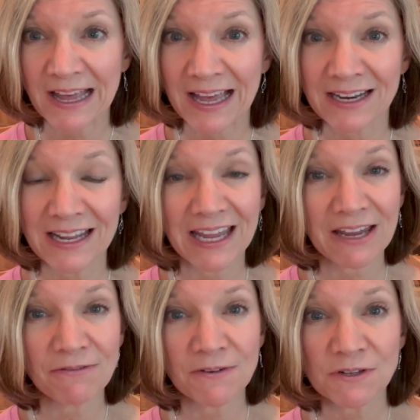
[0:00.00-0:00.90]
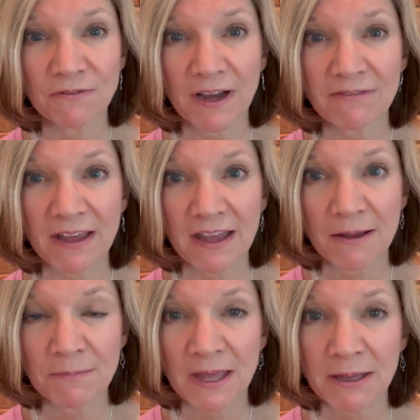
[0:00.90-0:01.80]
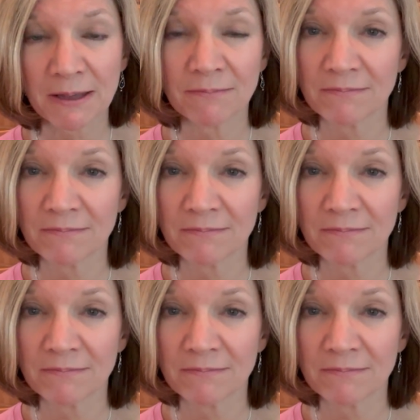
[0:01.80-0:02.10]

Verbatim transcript: at 8.55 a.m. They